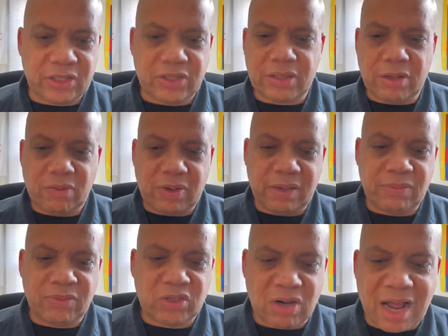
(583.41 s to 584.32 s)
And so when
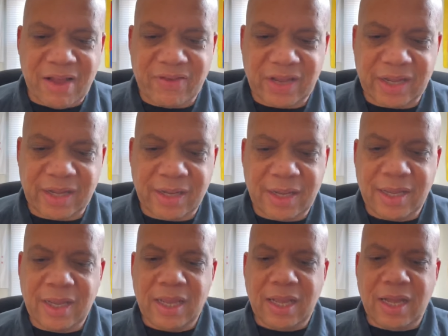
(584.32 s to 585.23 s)
I'm driving,
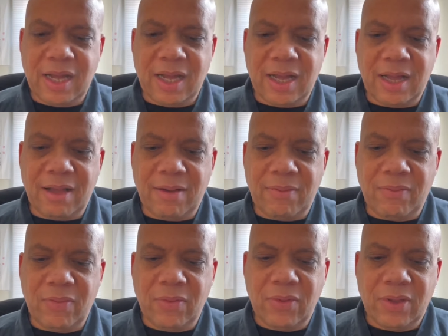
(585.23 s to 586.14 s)
um,